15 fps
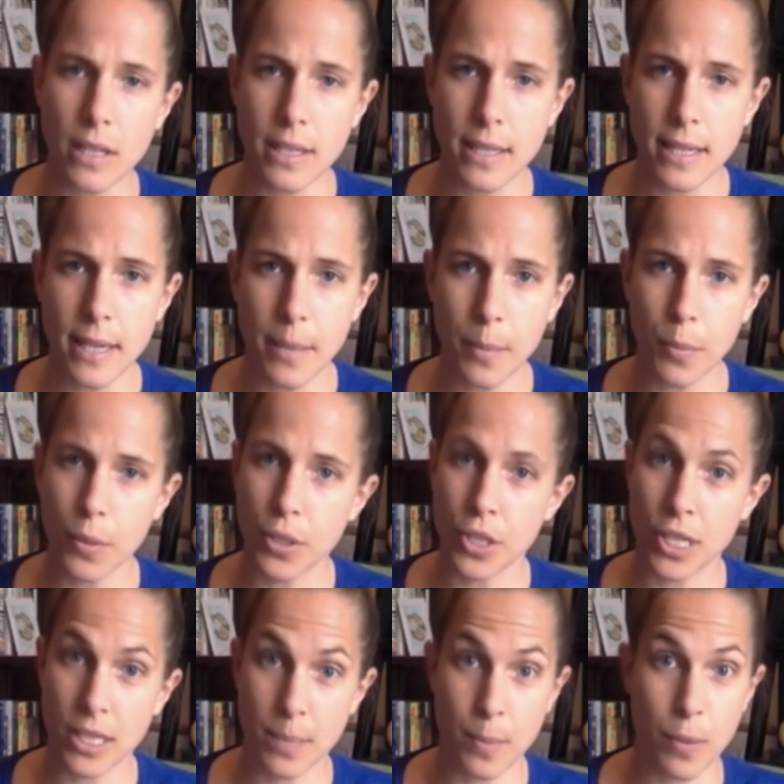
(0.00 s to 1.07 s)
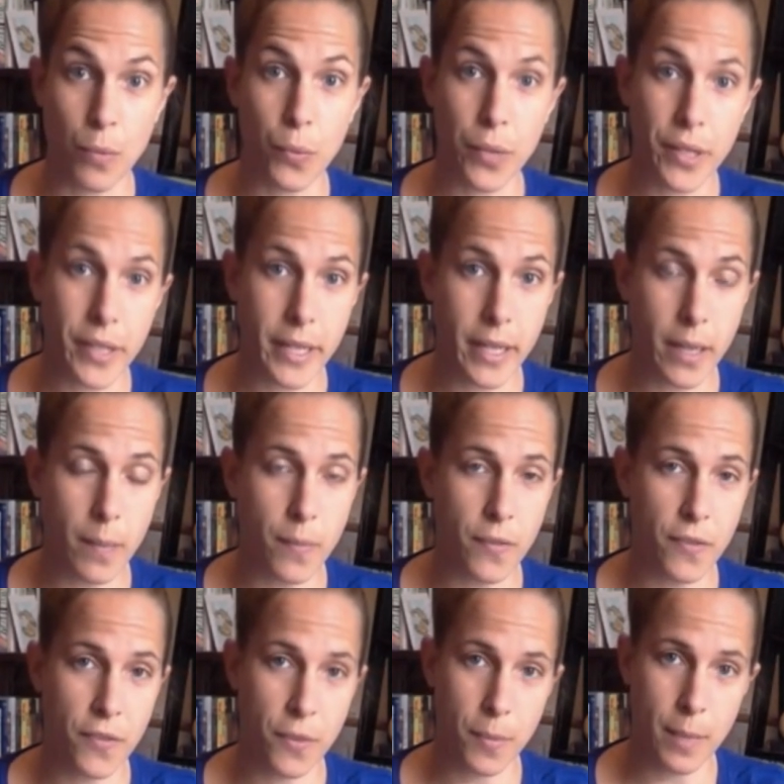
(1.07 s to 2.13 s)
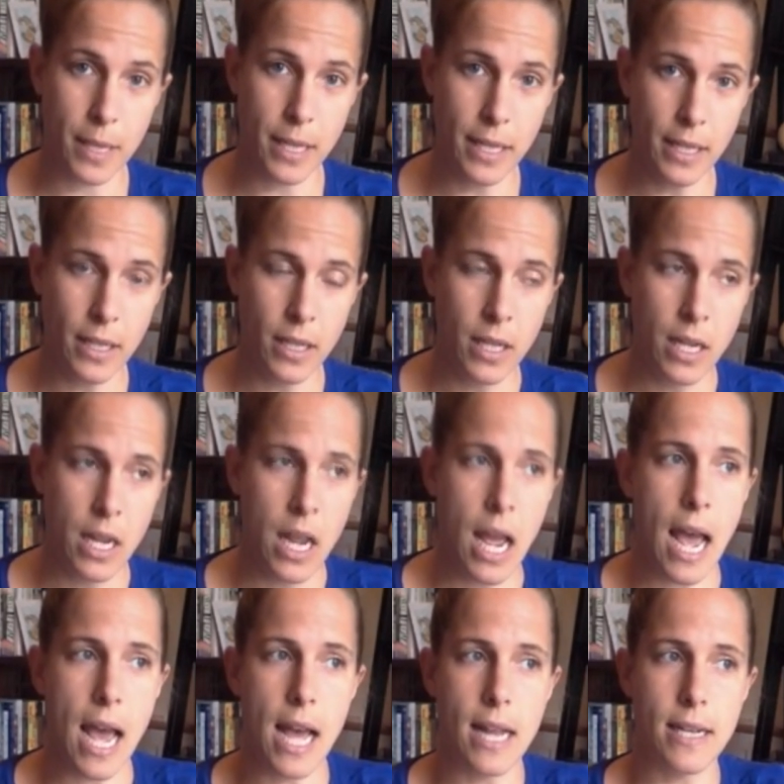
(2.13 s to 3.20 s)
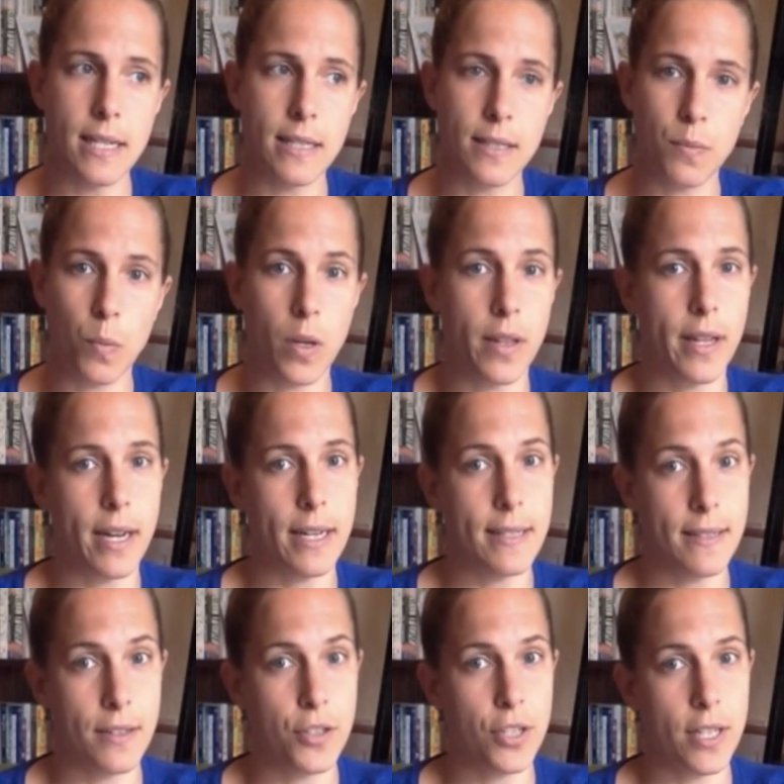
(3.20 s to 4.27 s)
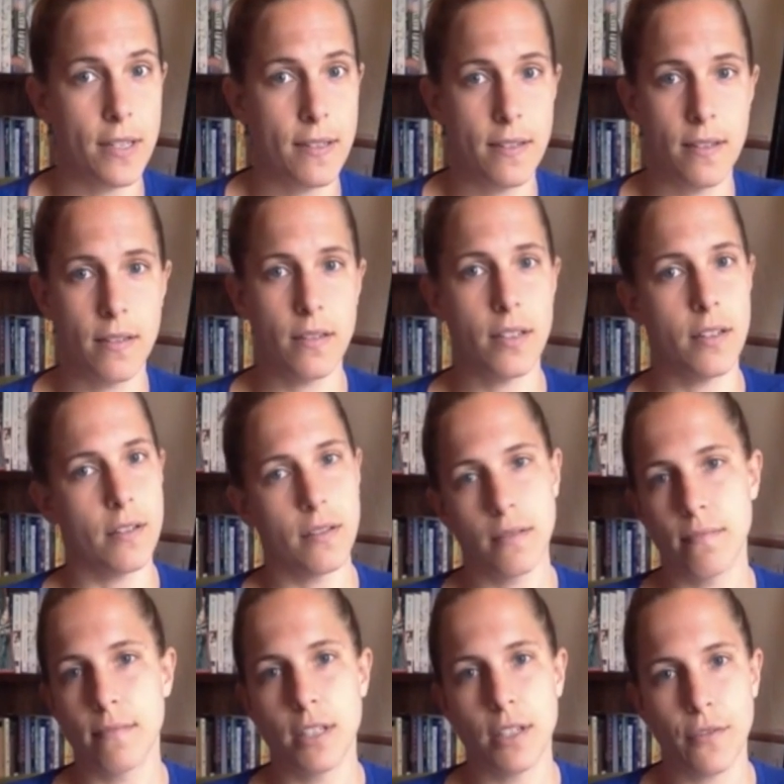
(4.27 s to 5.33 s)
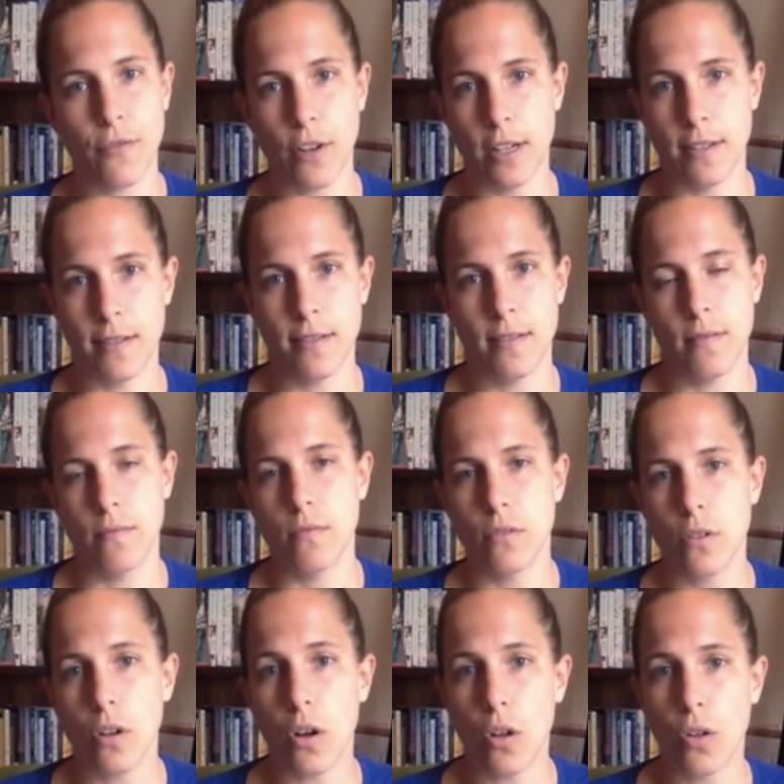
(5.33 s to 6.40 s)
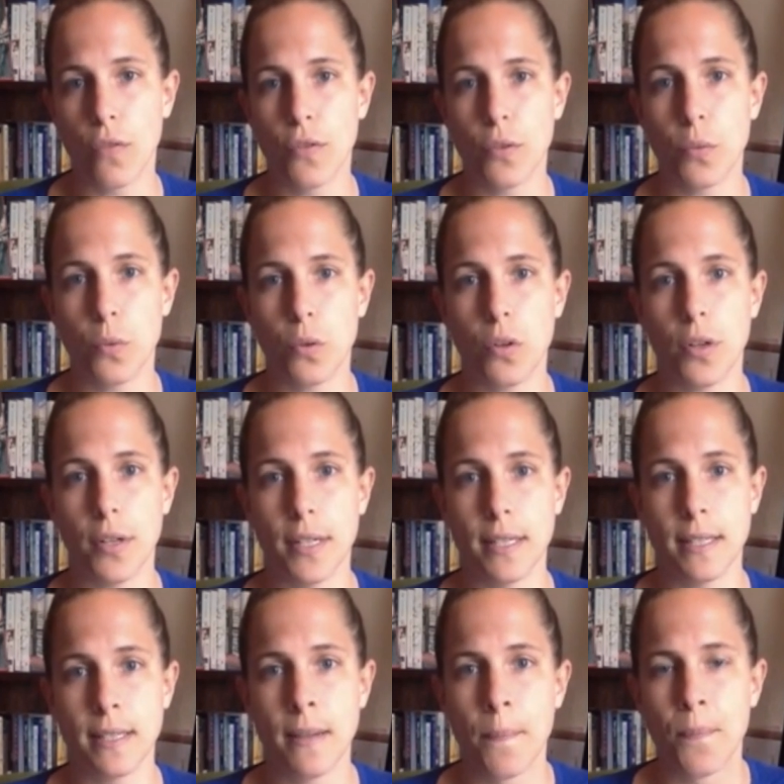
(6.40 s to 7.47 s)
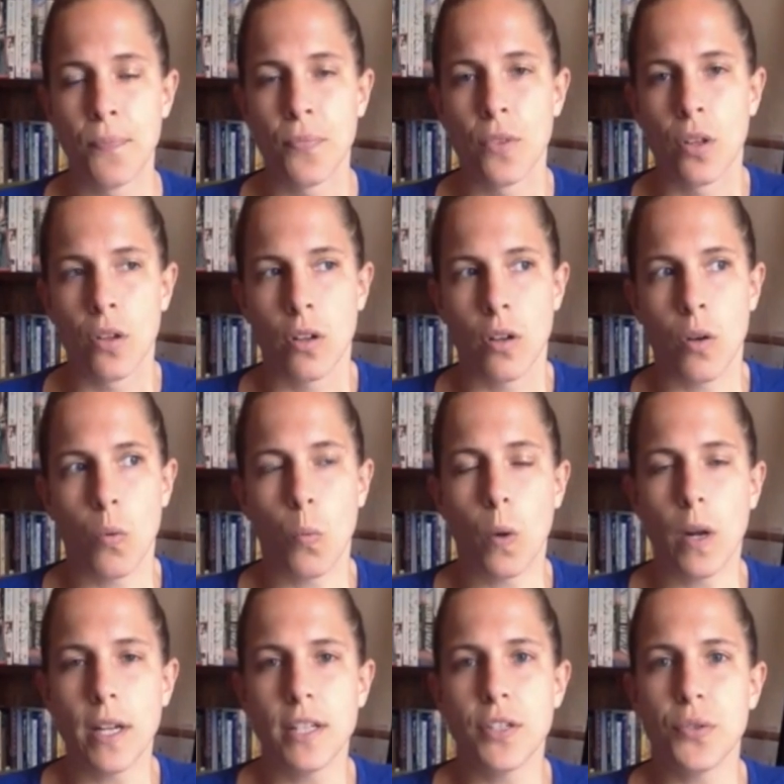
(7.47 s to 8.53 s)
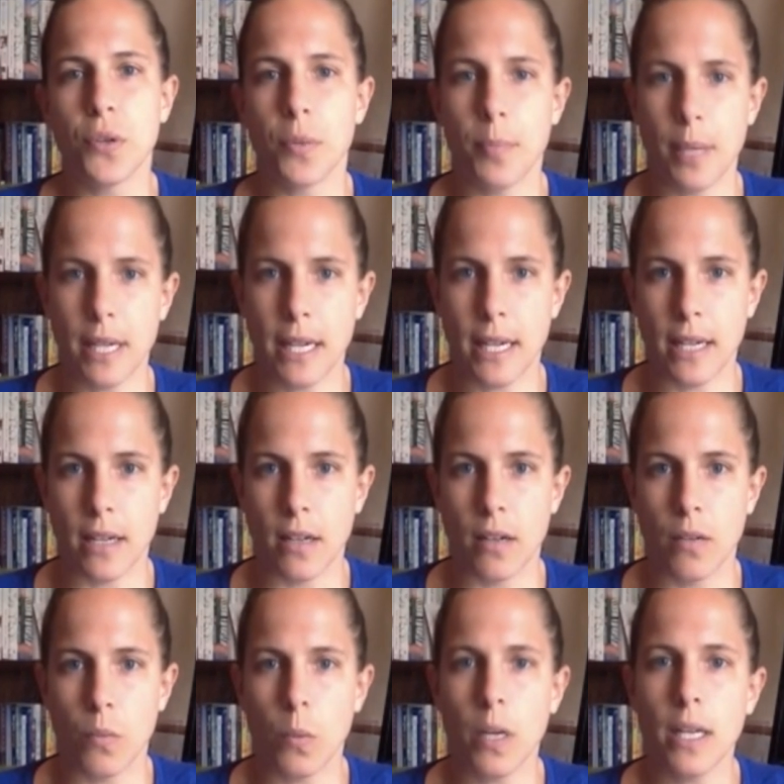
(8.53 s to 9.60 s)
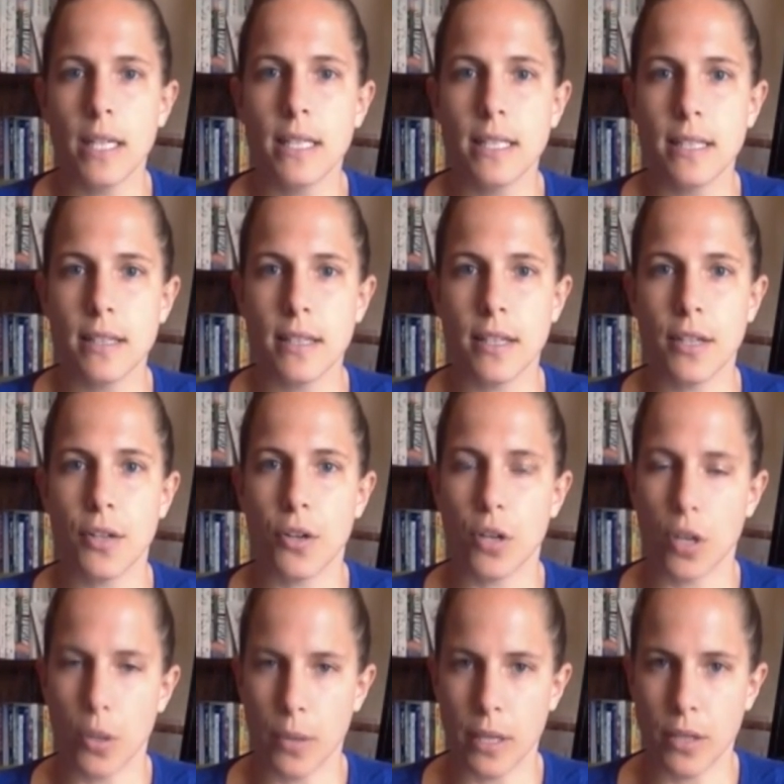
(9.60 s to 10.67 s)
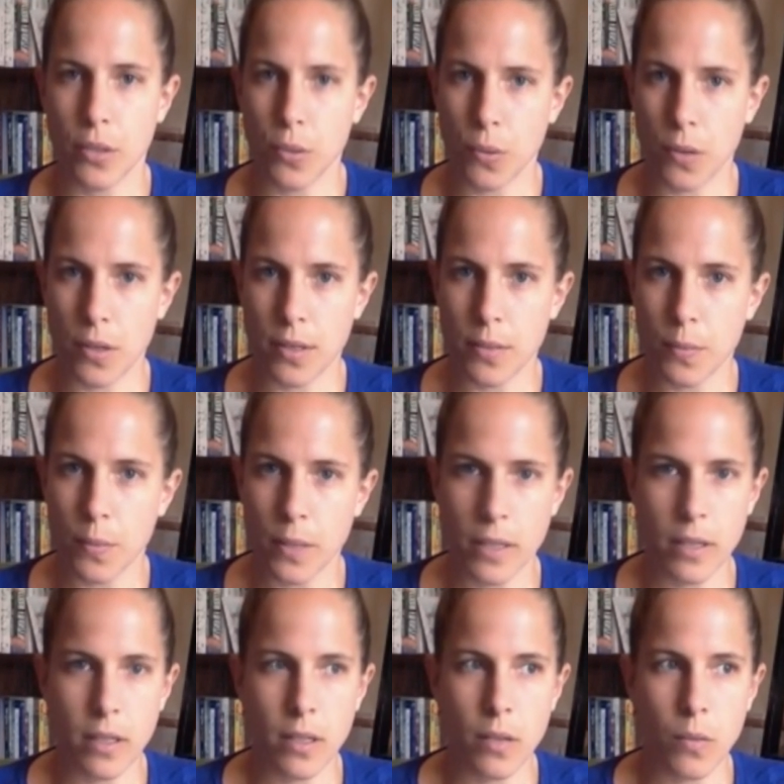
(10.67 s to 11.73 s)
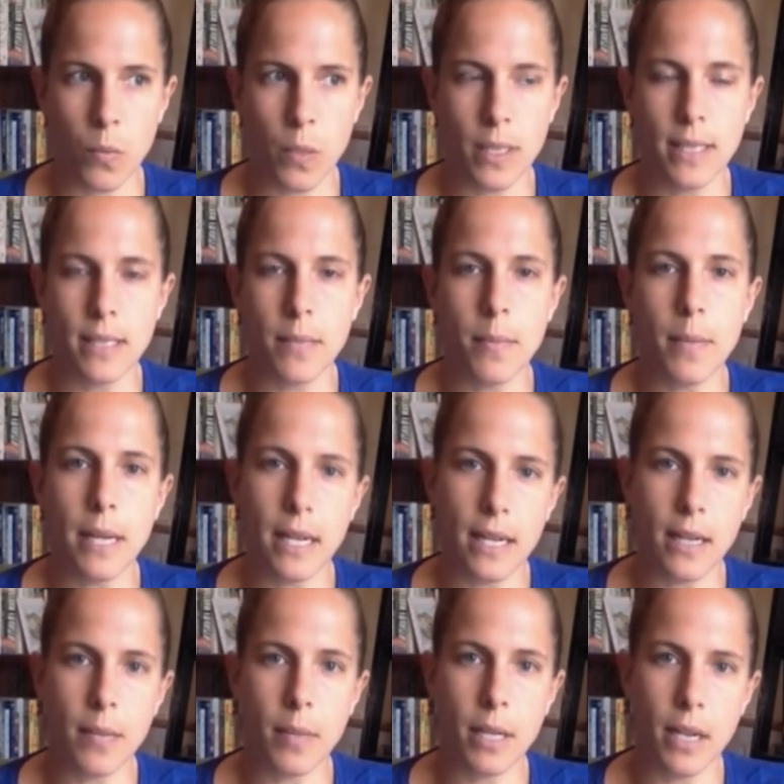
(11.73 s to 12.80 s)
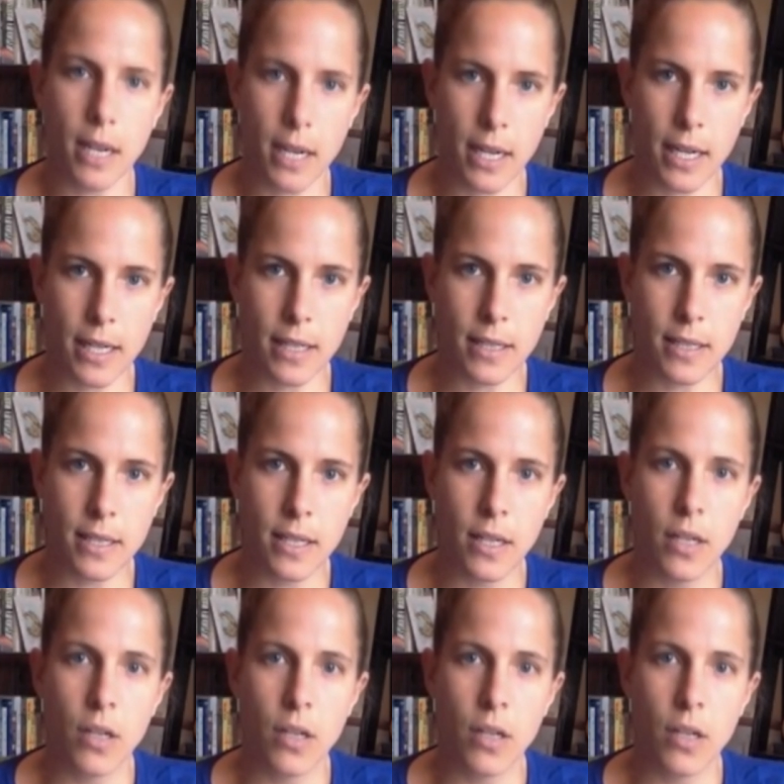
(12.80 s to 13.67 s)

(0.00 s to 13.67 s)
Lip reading: tip, which has been really helpful for me, and is one that I suggest to friends all over the world, is, what is your beacon? What is it that you're going towards? What's the meaning behind